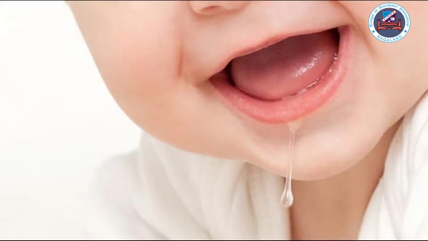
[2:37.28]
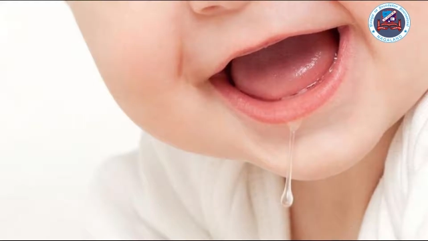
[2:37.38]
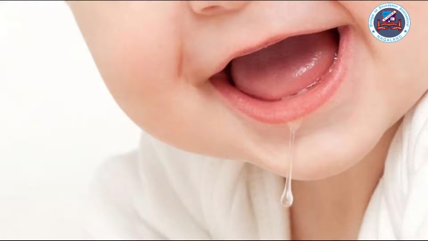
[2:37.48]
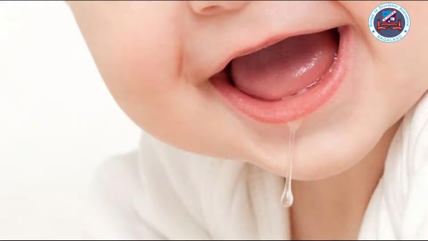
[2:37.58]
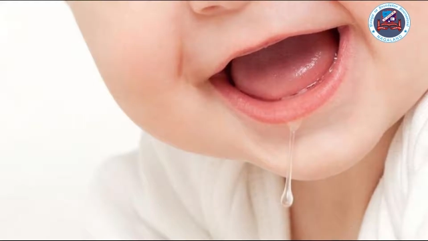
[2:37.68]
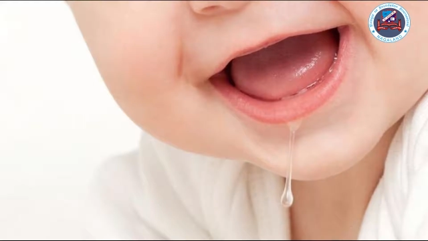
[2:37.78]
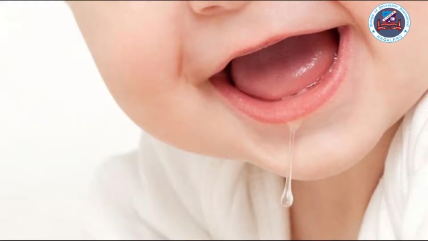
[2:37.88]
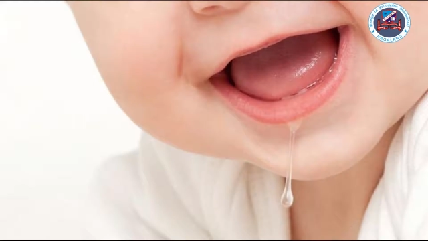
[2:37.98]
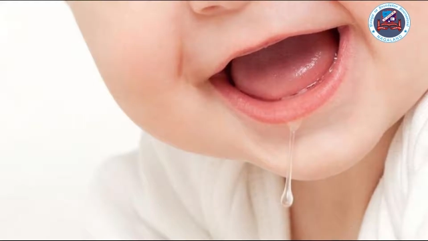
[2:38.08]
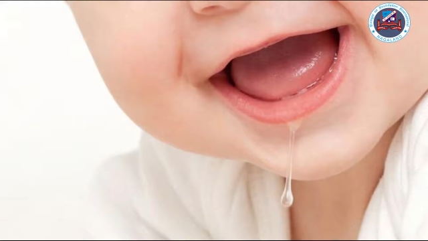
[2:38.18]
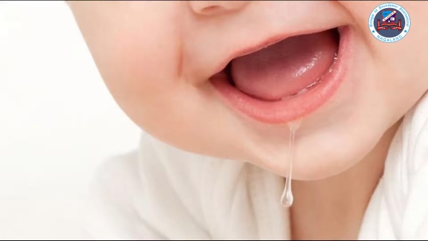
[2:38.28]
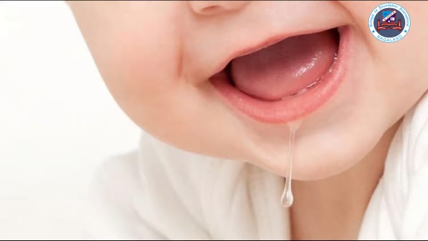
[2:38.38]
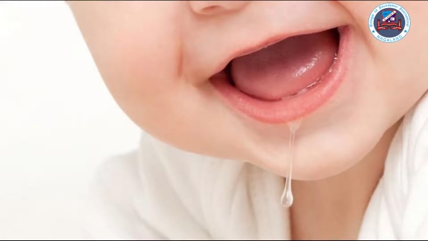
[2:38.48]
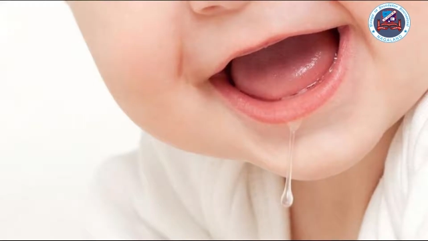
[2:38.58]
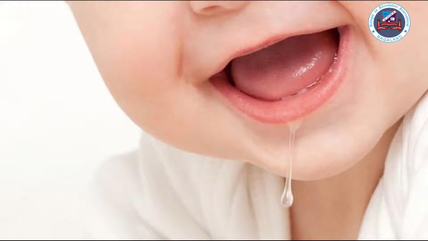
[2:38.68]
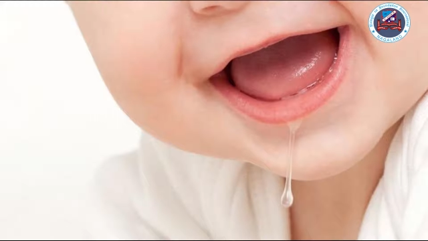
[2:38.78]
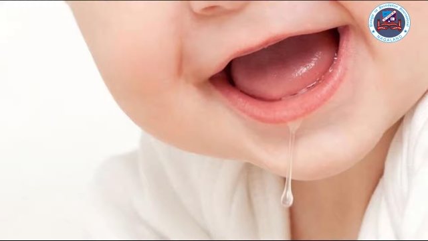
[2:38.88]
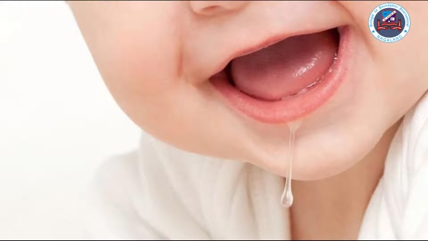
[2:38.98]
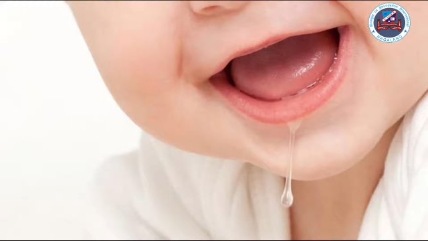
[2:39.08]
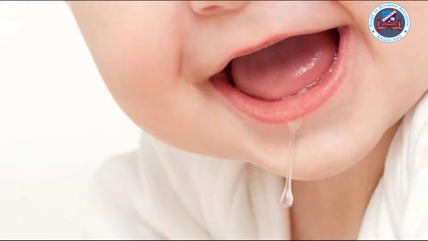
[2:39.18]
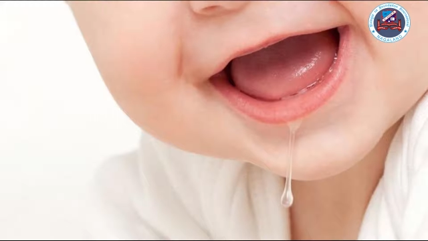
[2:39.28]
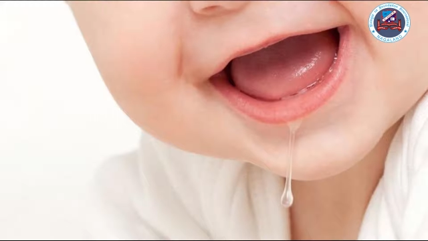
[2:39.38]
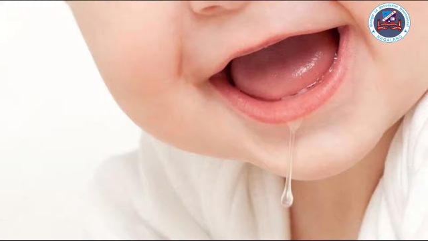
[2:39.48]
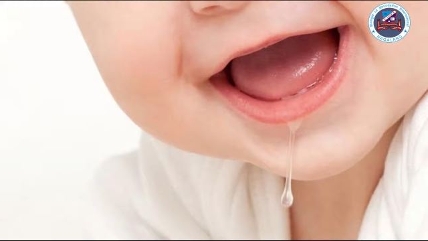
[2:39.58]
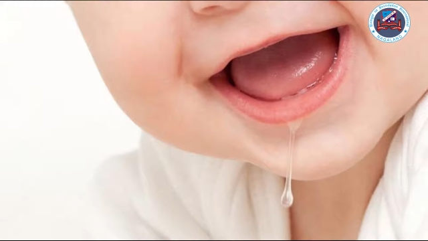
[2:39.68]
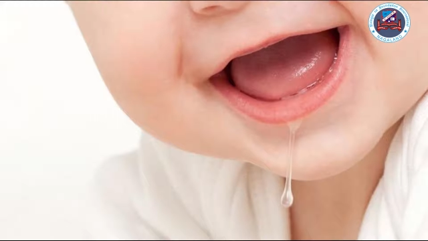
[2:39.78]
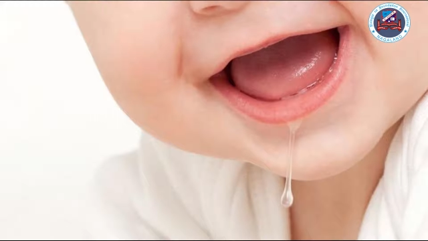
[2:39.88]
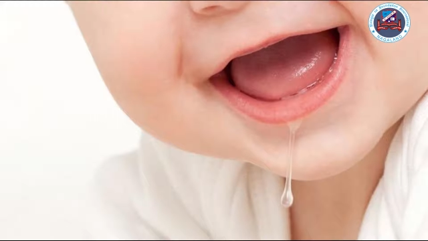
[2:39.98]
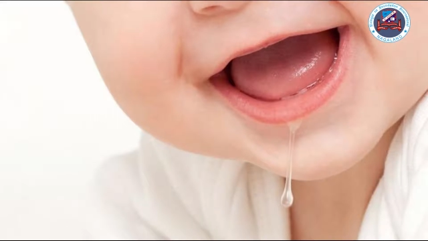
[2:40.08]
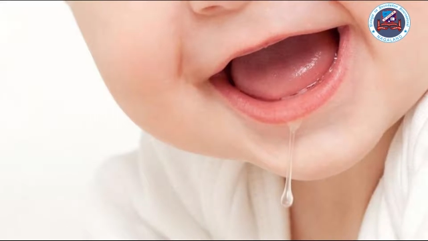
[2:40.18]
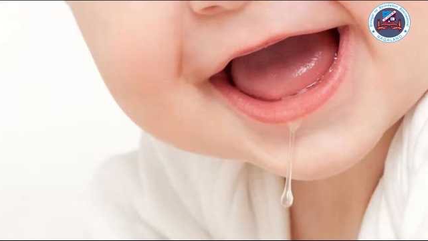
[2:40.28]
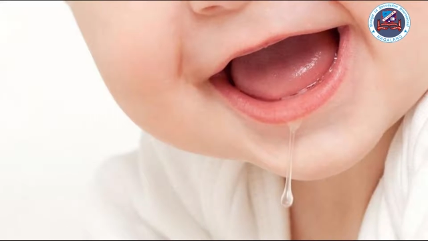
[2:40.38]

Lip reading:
Nobody's mouth can be seen.